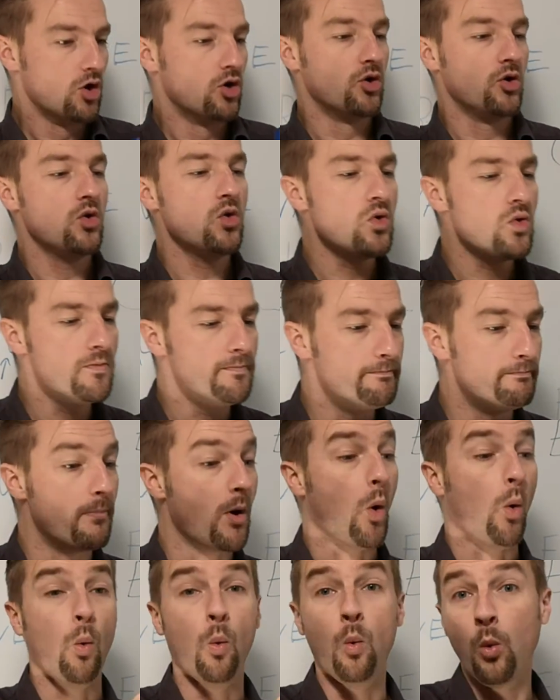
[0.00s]

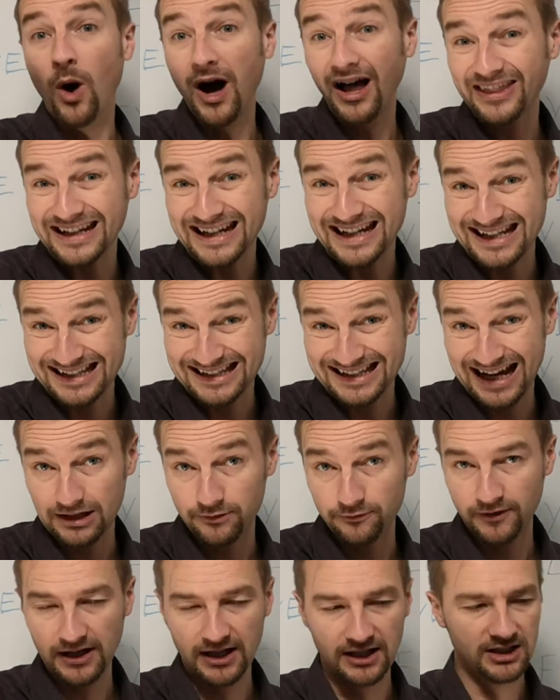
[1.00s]
Whom? What is that
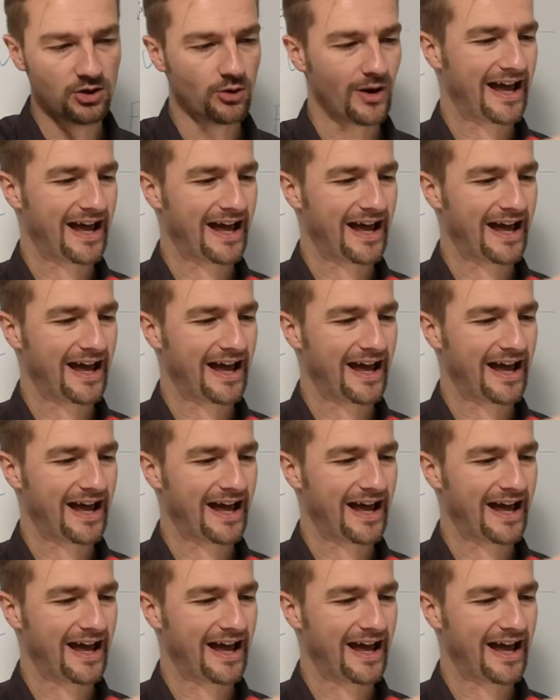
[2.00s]
value?